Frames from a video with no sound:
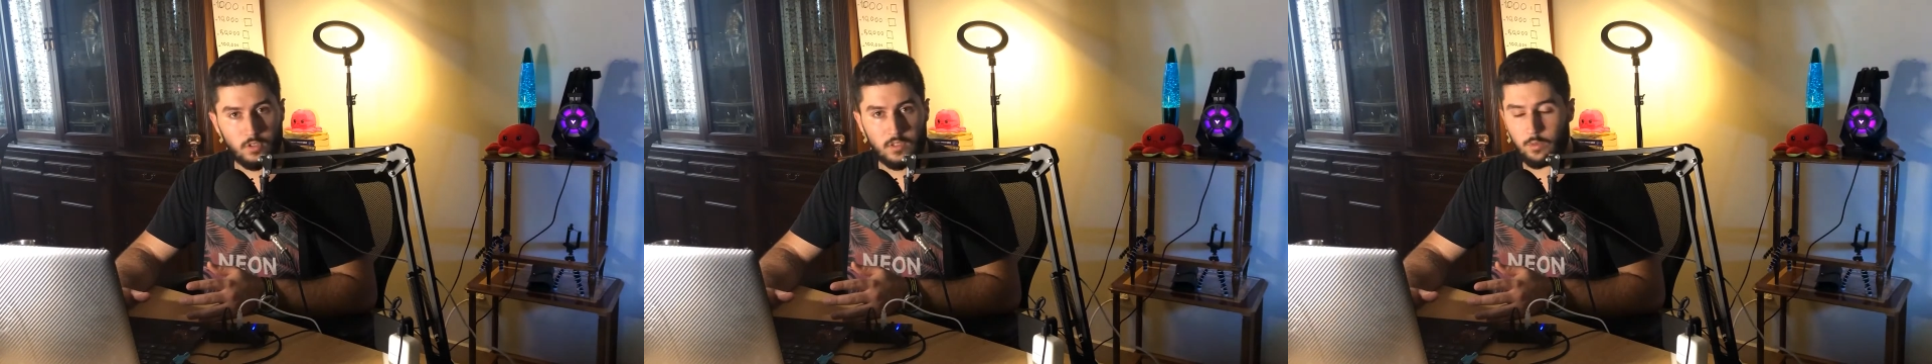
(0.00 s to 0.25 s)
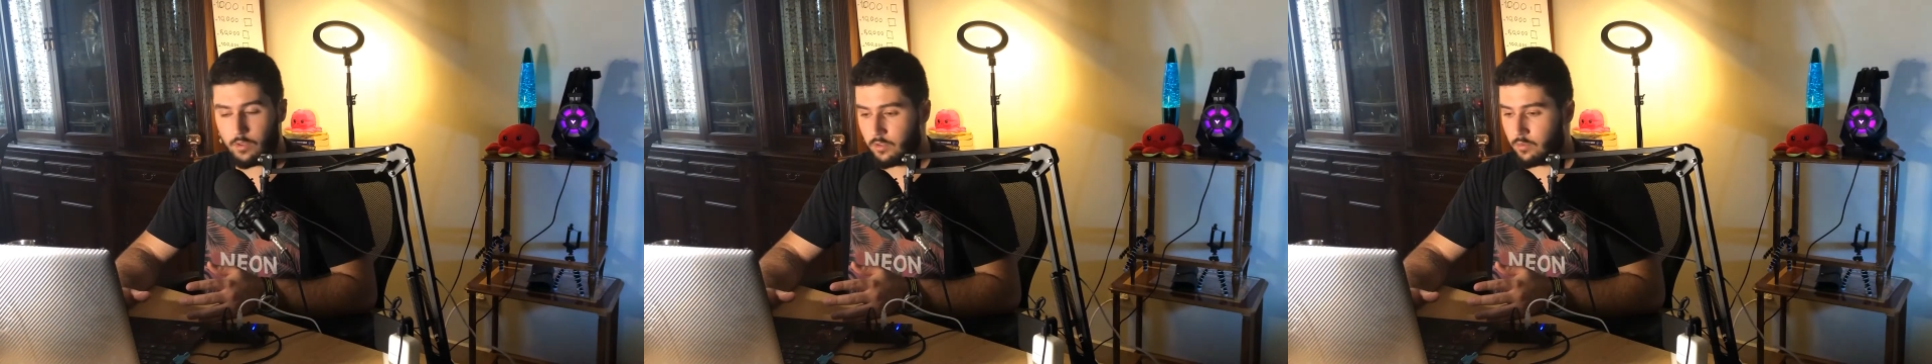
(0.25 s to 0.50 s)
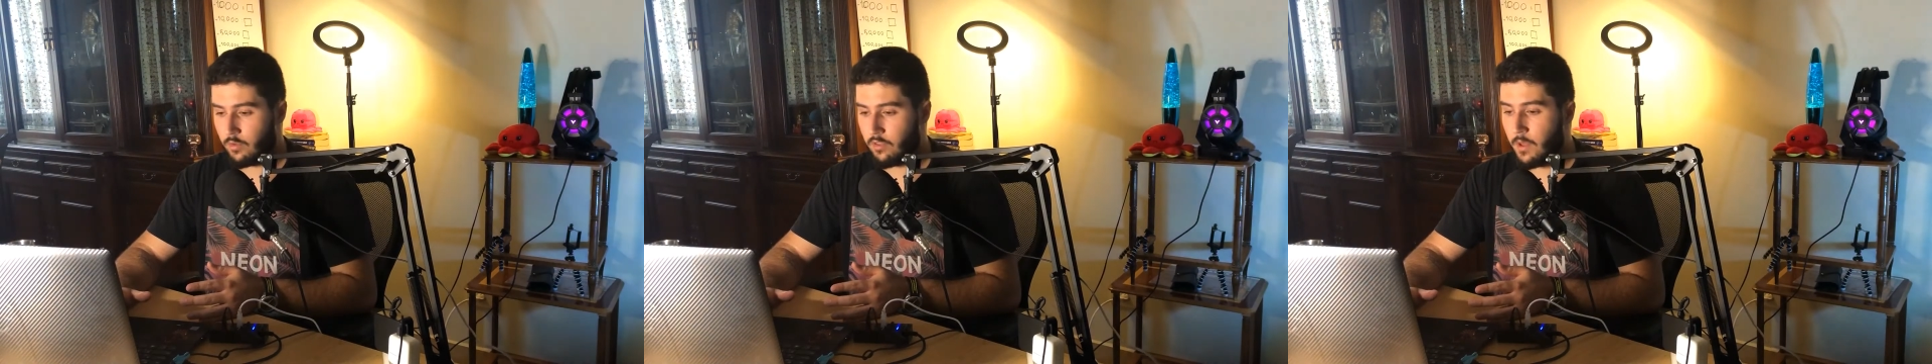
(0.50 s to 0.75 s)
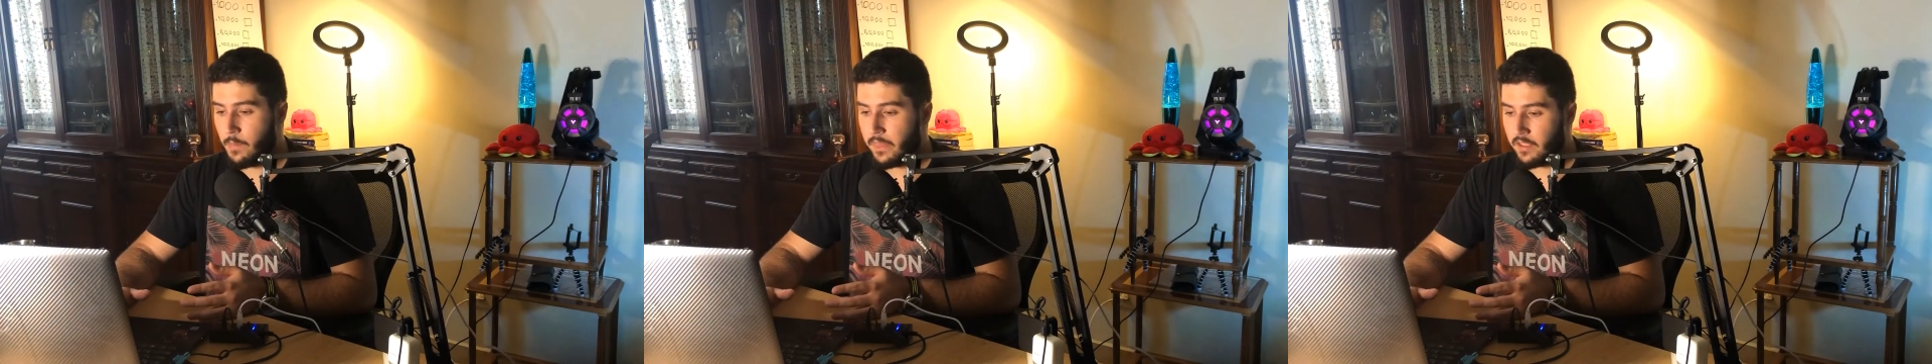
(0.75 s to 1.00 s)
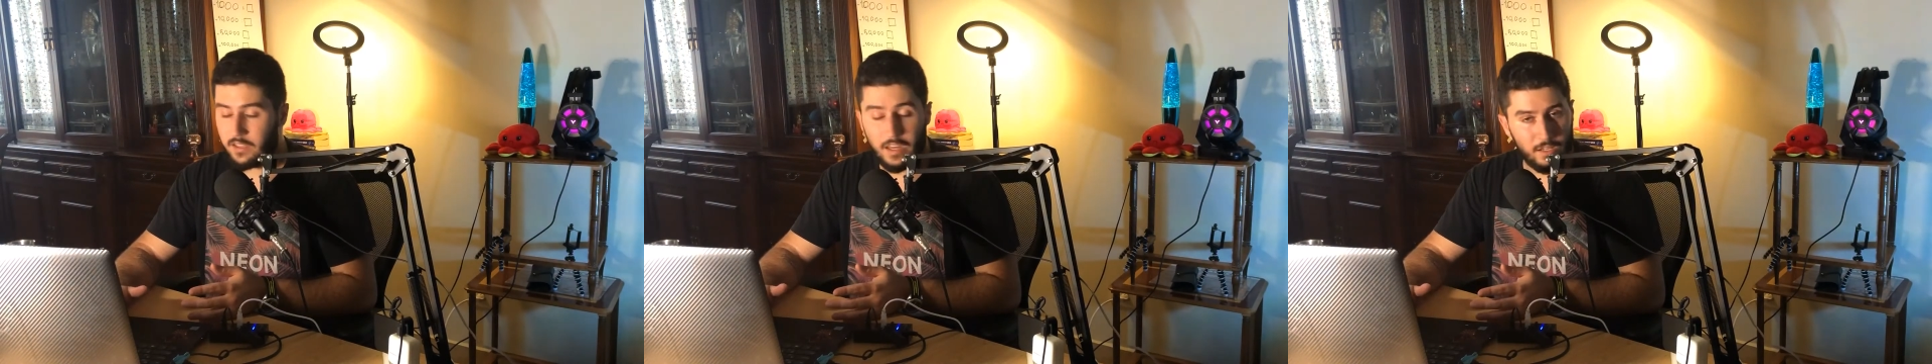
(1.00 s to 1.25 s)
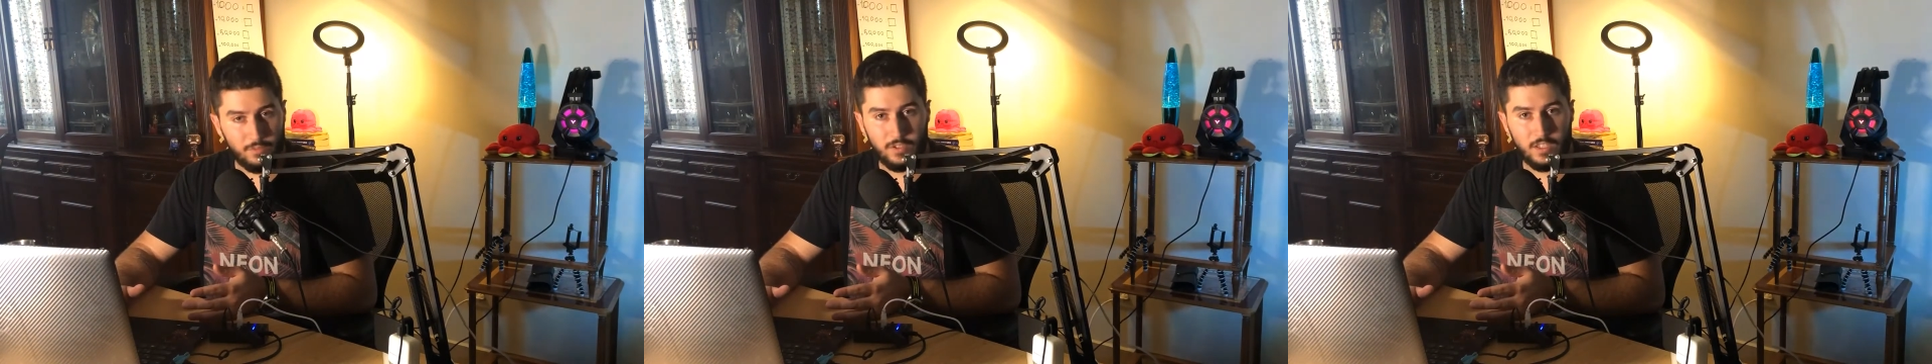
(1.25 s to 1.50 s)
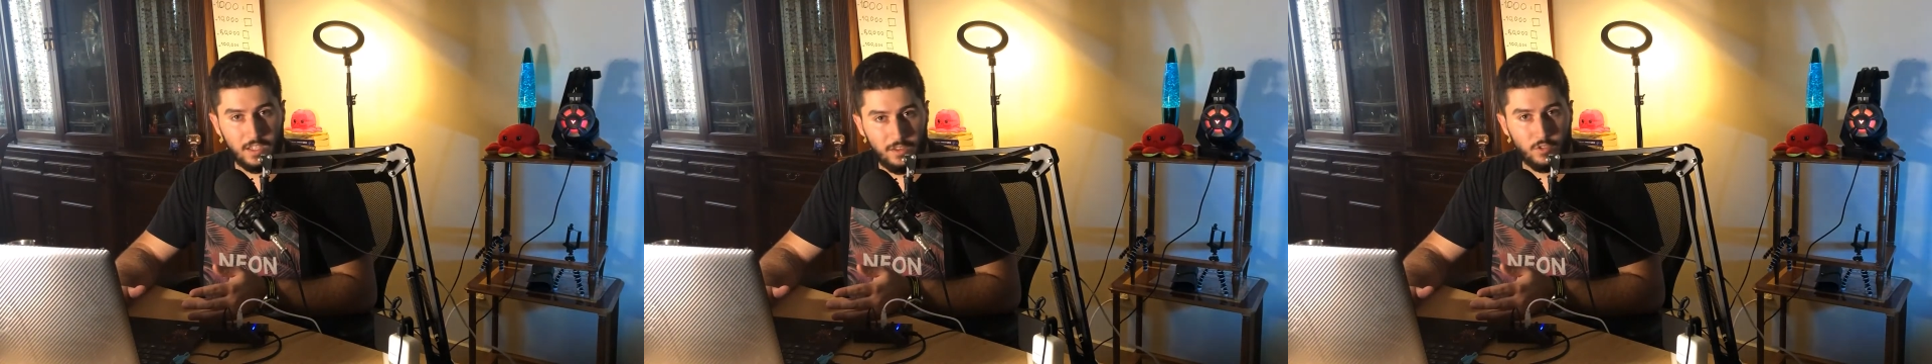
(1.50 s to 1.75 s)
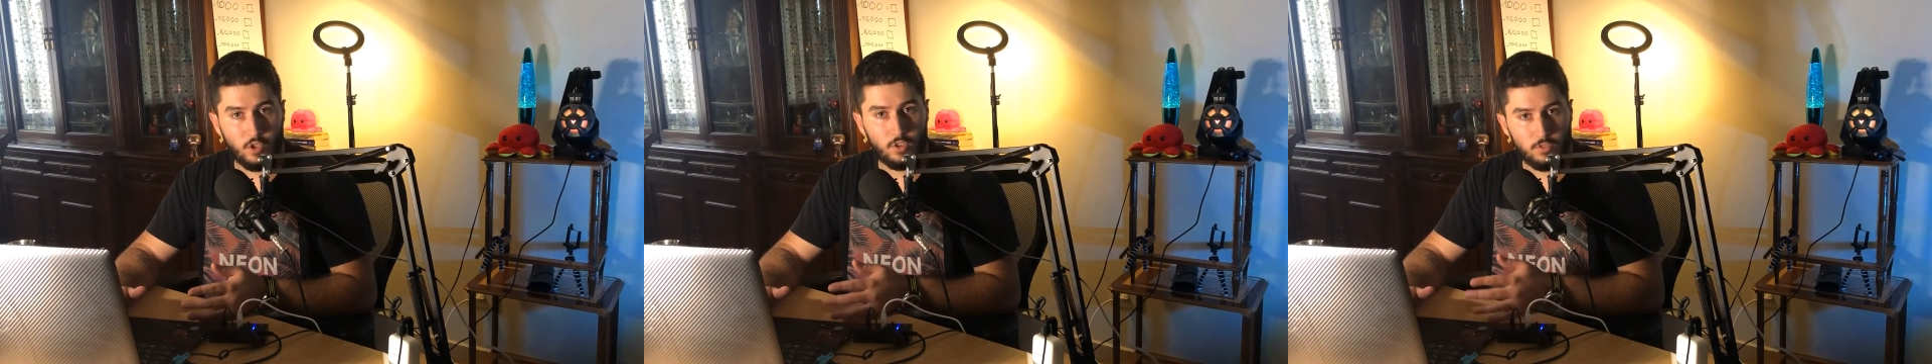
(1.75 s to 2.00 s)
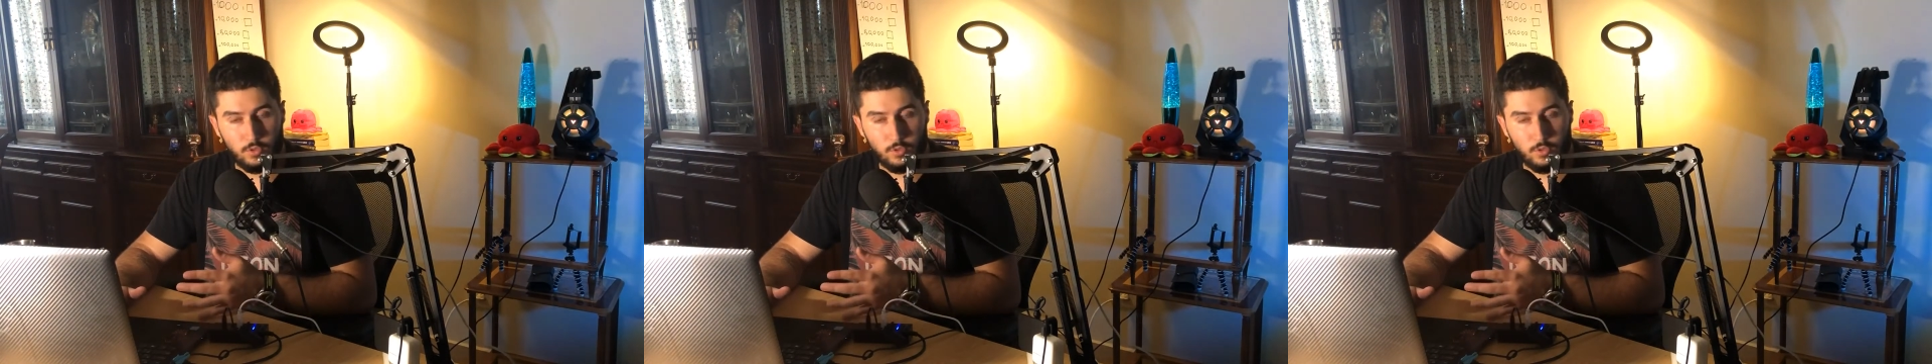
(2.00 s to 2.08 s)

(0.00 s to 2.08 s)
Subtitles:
He worked with Gary Vee, Kevin Hart,